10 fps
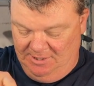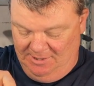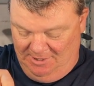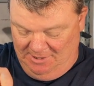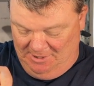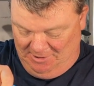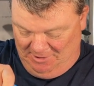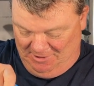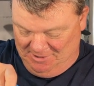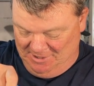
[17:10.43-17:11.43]

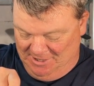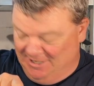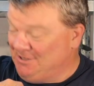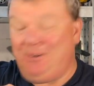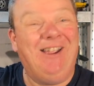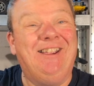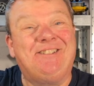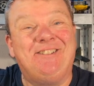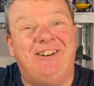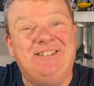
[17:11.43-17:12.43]
That's quite
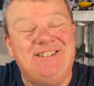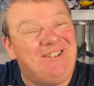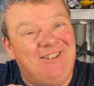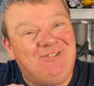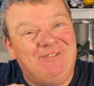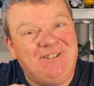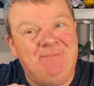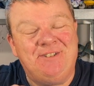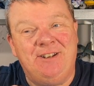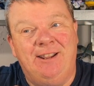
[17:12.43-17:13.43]
exciting. It's like
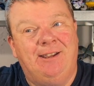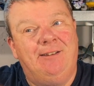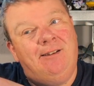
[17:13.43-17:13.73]
Christmas, isn't it?